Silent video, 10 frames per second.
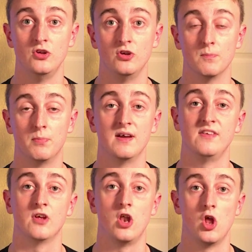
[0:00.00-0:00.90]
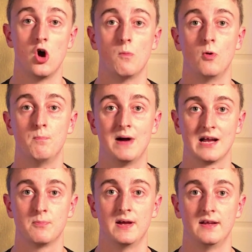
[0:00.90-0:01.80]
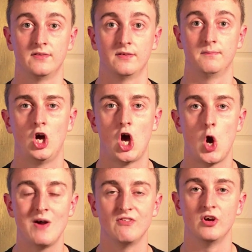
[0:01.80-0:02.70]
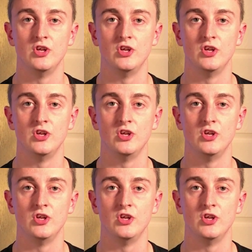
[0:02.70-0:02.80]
you can place a normal back bet. However,